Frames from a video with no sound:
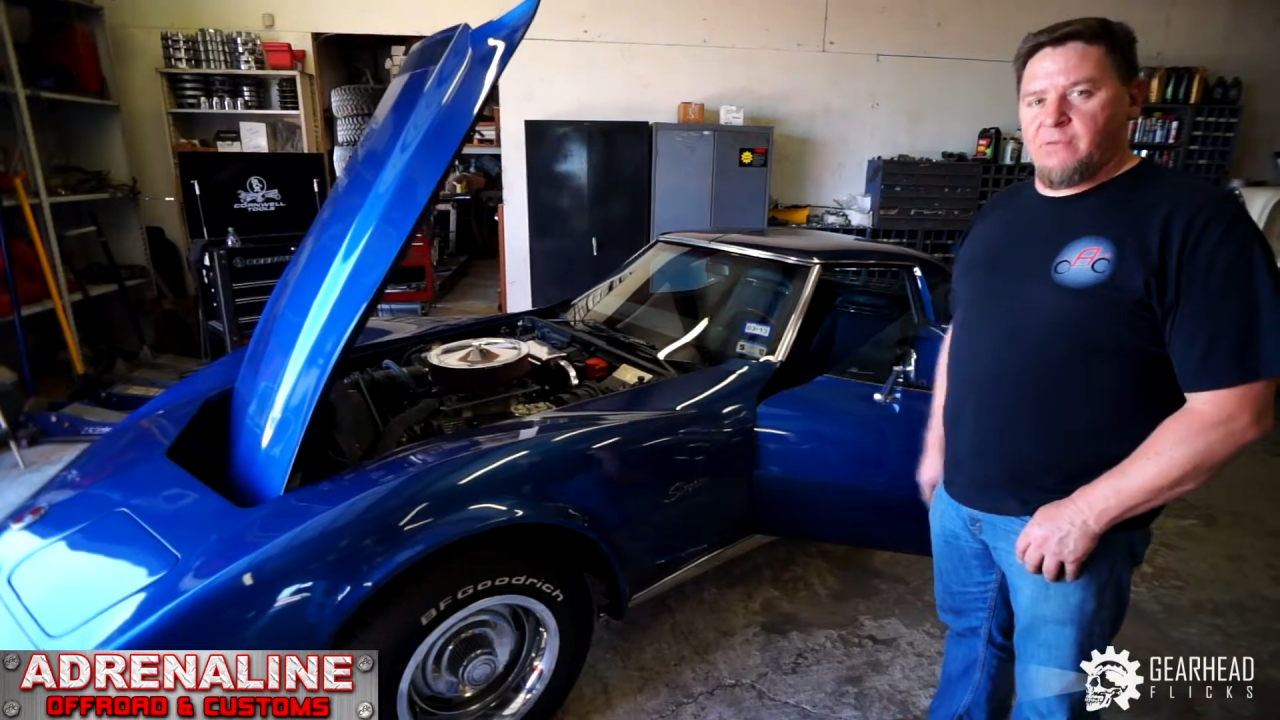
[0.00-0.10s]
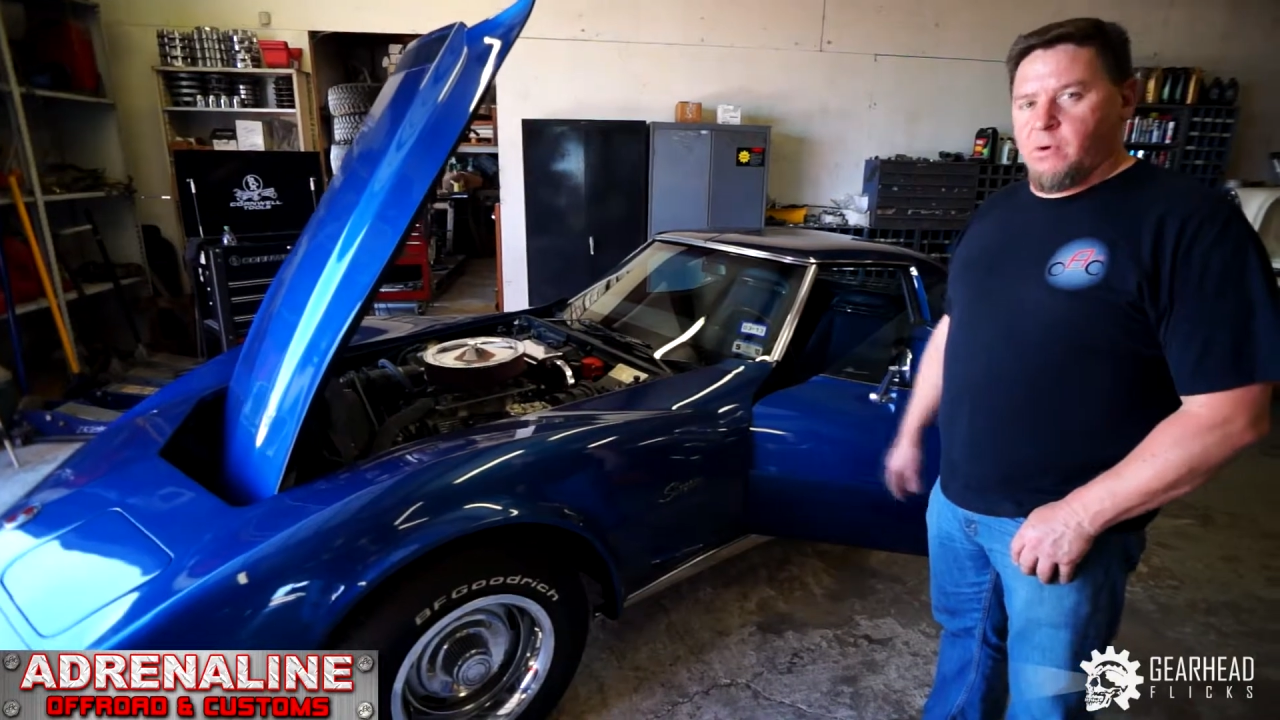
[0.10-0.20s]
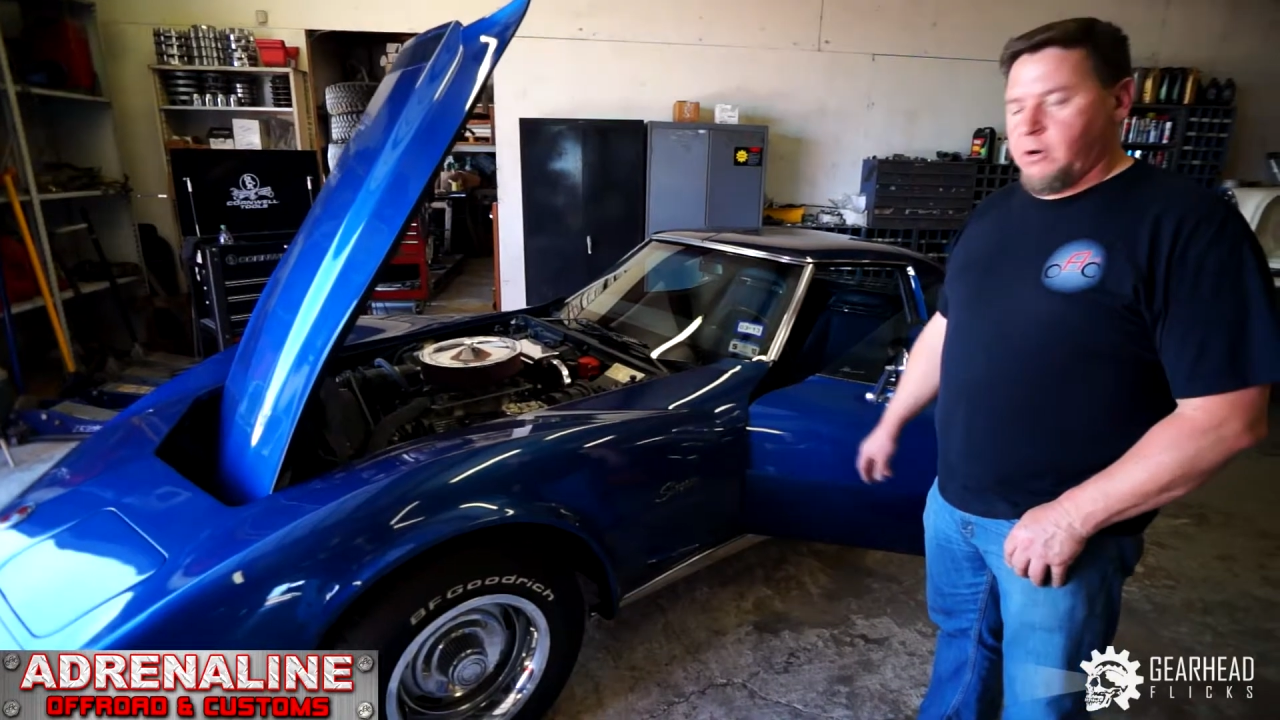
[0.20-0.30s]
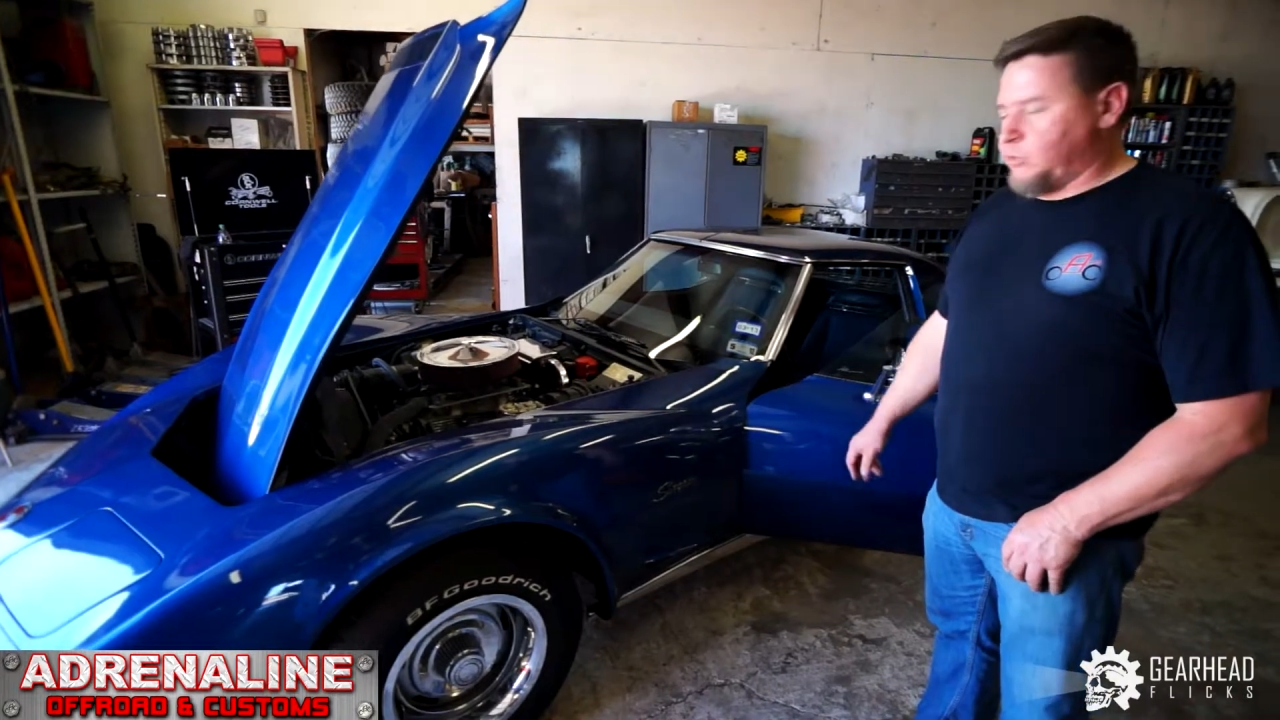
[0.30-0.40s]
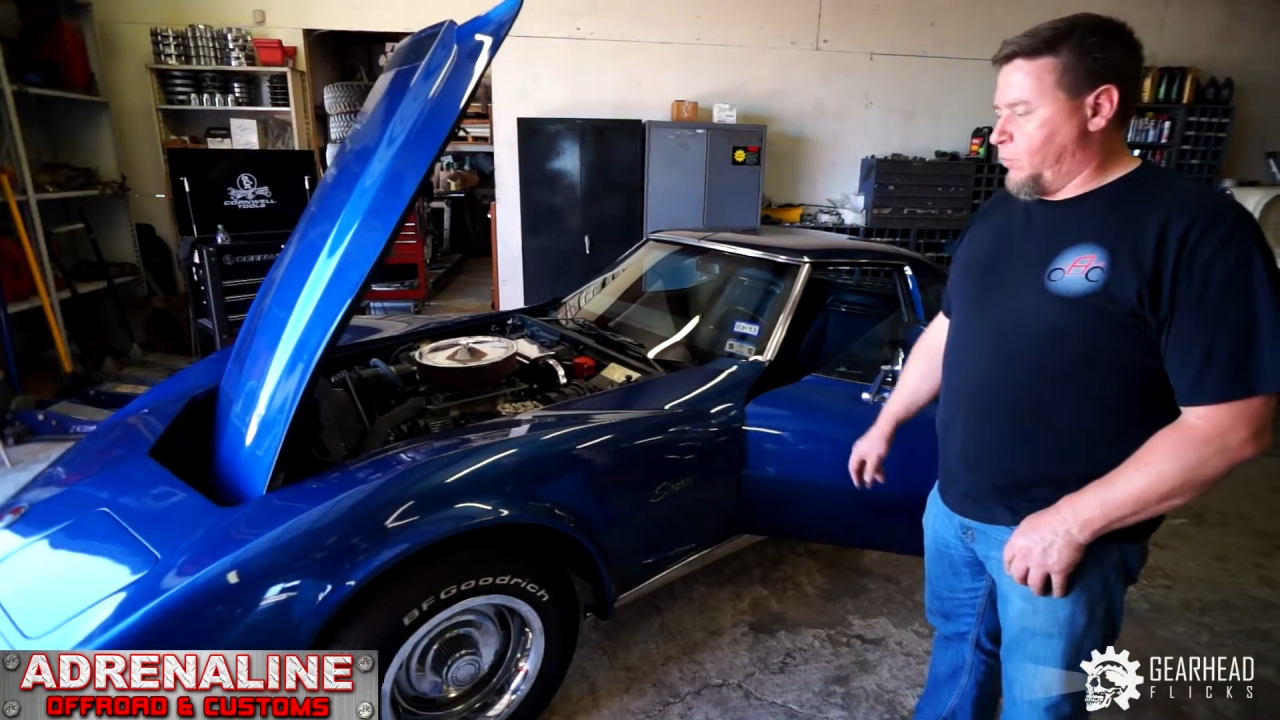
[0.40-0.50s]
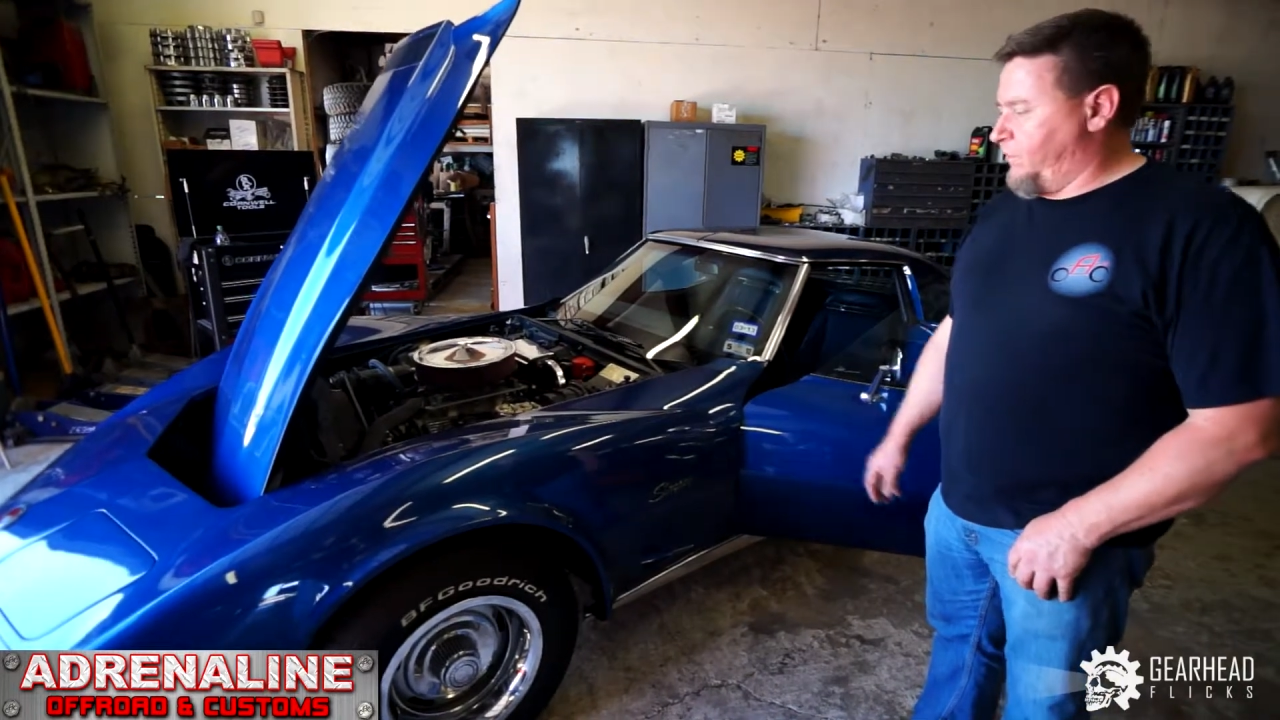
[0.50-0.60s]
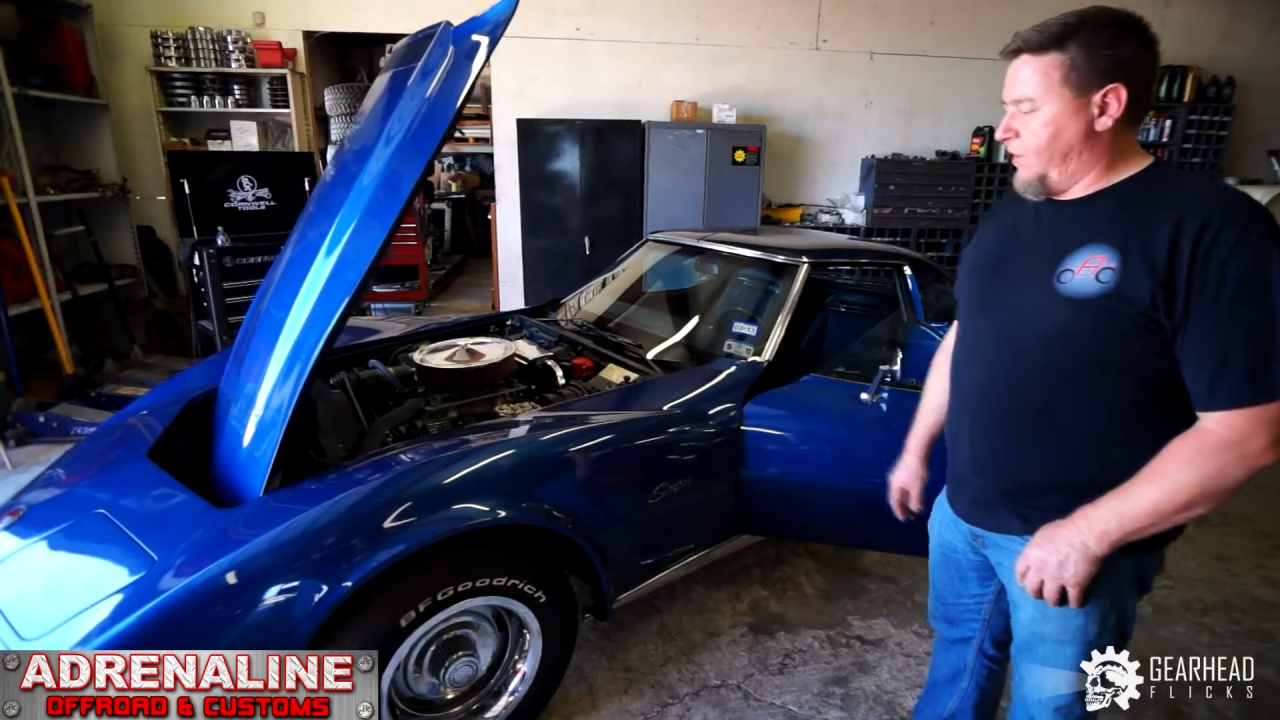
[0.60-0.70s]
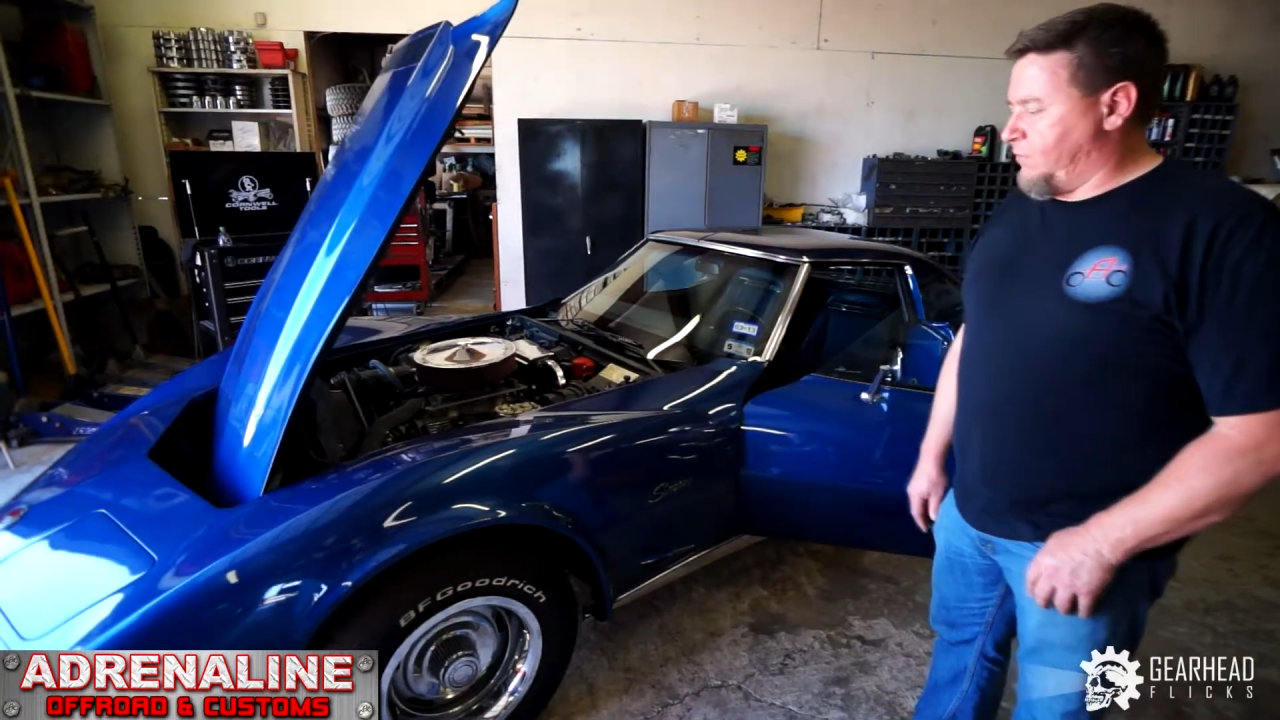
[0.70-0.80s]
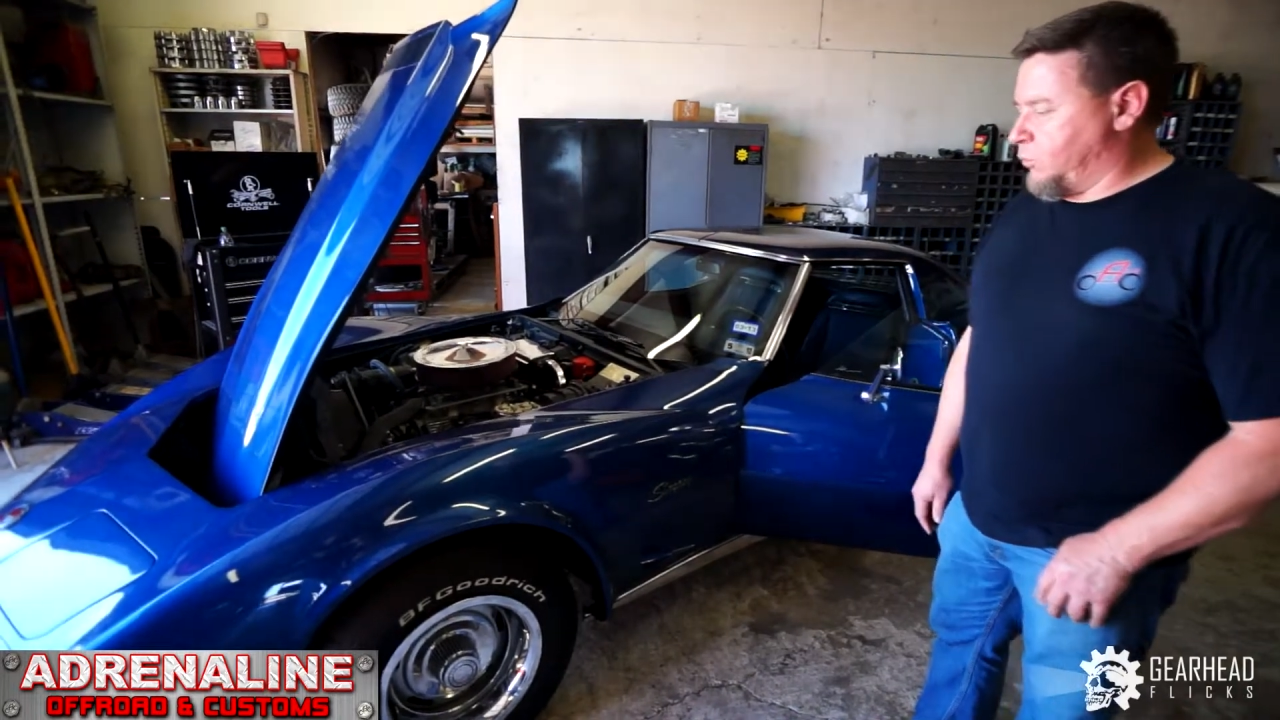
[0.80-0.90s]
425